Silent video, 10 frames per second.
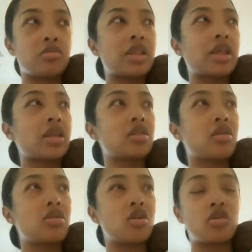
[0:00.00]
by like
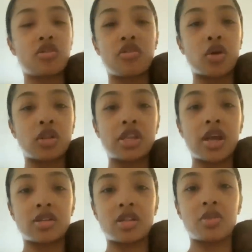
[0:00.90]
the third or fourth
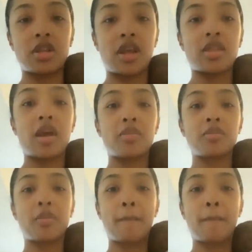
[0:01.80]
day or something like that.